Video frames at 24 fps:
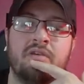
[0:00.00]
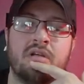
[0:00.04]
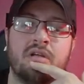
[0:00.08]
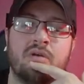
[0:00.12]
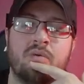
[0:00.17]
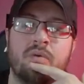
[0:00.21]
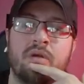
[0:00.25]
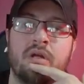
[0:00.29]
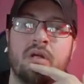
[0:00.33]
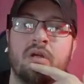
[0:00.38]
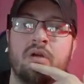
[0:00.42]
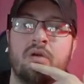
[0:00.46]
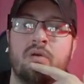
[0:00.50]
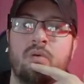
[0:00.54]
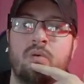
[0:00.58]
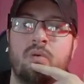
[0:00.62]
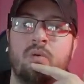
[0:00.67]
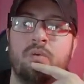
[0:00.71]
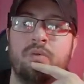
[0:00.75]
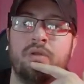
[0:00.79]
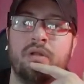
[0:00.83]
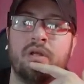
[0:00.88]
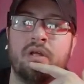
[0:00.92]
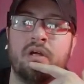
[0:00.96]
when I go to hold the
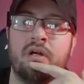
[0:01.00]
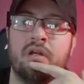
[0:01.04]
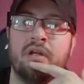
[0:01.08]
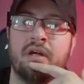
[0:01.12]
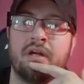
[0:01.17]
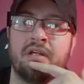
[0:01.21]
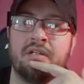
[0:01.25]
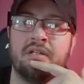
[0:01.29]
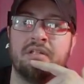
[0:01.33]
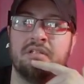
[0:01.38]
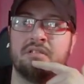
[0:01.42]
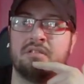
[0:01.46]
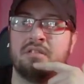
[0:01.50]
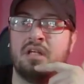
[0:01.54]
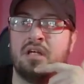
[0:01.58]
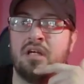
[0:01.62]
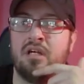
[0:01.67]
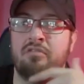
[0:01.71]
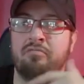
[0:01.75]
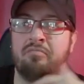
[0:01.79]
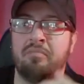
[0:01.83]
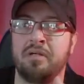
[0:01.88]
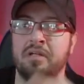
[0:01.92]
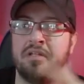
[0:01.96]
gun, I can just have
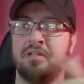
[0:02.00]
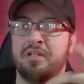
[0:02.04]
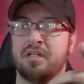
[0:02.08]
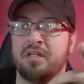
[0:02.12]
my index